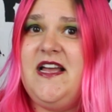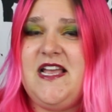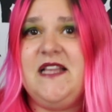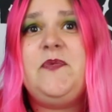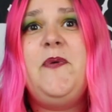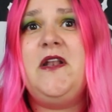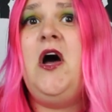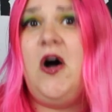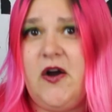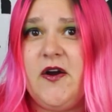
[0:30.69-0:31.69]
It's been
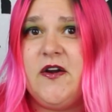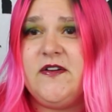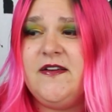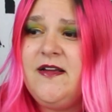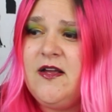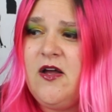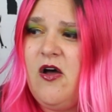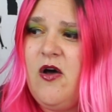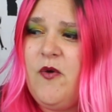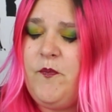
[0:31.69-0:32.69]
hard,
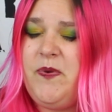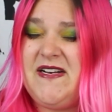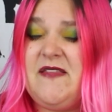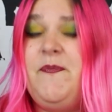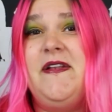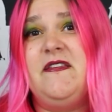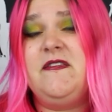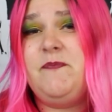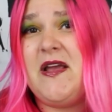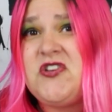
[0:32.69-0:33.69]
but it's been
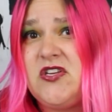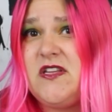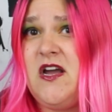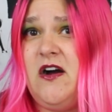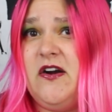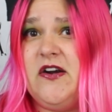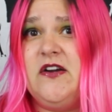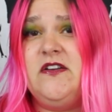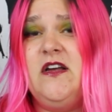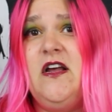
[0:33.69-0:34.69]
especially
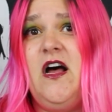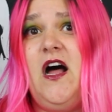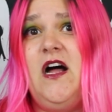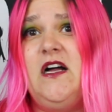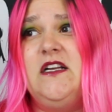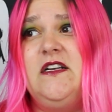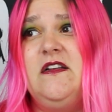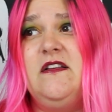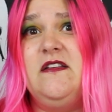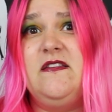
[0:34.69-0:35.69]
hard
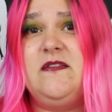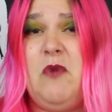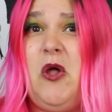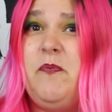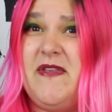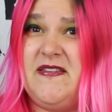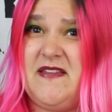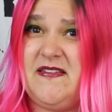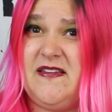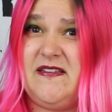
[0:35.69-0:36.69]
on small
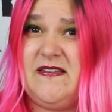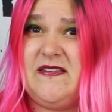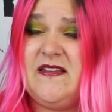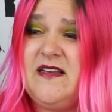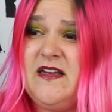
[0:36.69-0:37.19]
businesses.